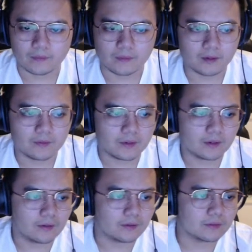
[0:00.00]
There we
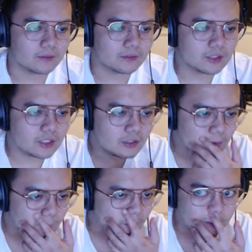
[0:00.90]
go. So check
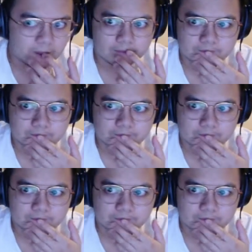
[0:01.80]
your work.